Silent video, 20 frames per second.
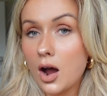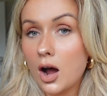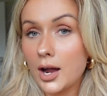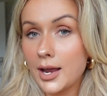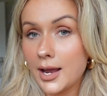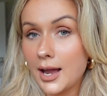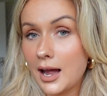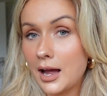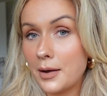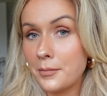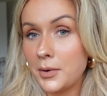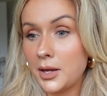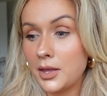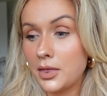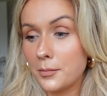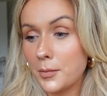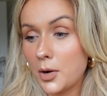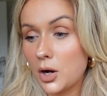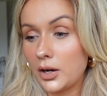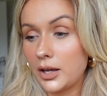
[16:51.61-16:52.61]
I am in
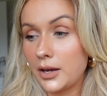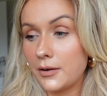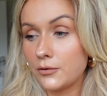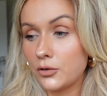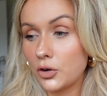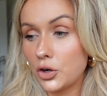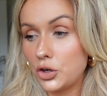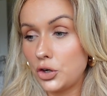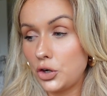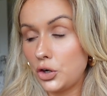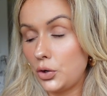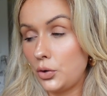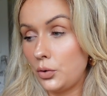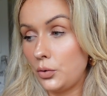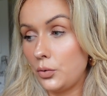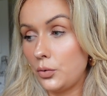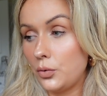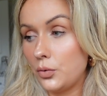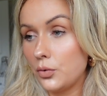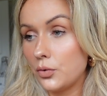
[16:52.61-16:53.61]
the market for a
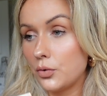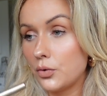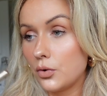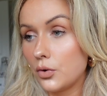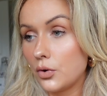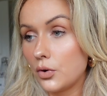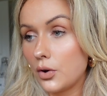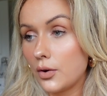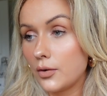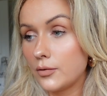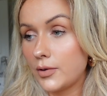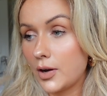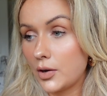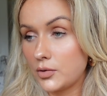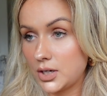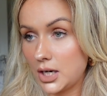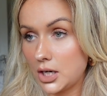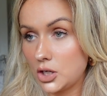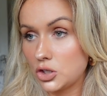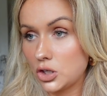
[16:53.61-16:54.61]
new
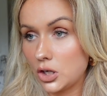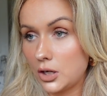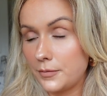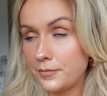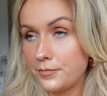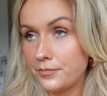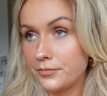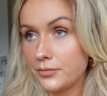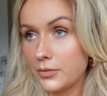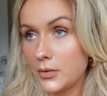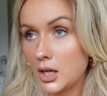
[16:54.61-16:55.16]
foundation